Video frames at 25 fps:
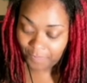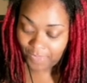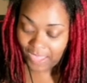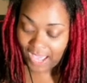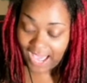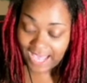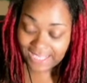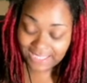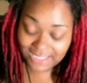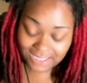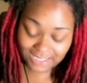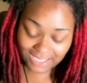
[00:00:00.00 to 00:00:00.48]

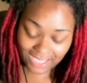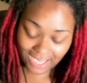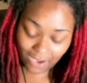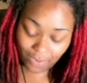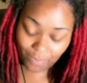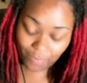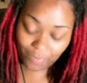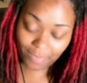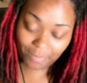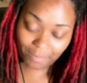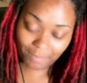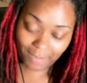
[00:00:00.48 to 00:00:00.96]
I
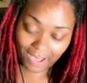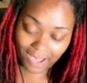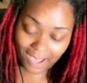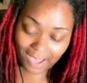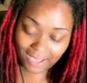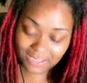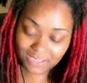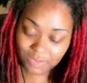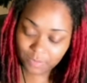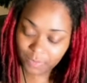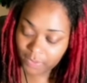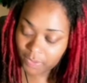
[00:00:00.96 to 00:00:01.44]
sat with
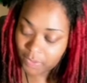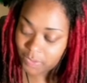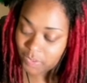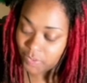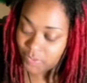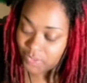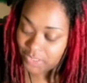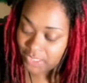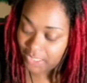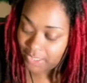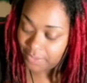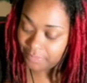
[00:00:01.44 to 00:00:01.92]
my
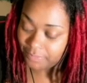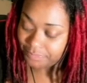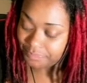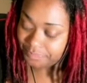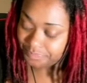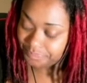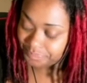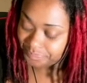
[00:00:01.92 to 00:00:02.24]
spiritual team,